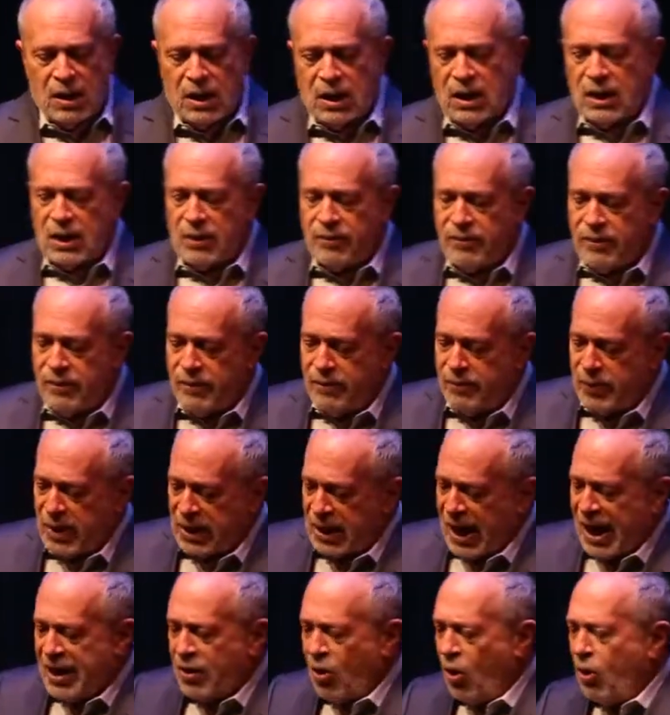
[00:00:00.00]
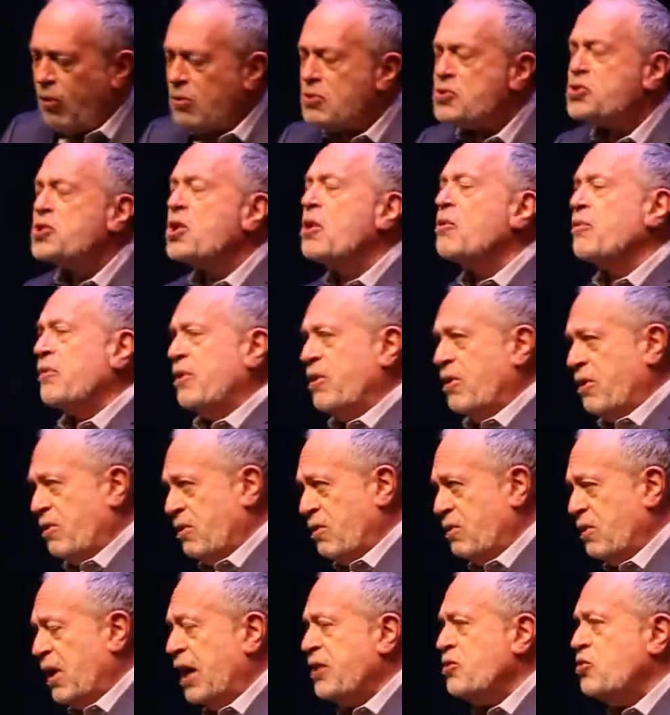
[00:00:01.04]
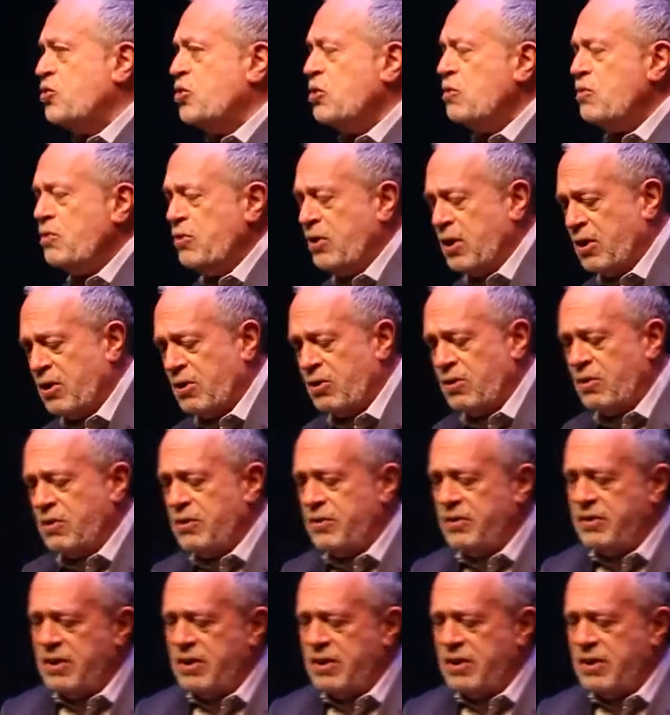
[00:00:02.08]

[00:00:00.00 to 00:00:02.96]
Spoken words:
But I also know, I do know,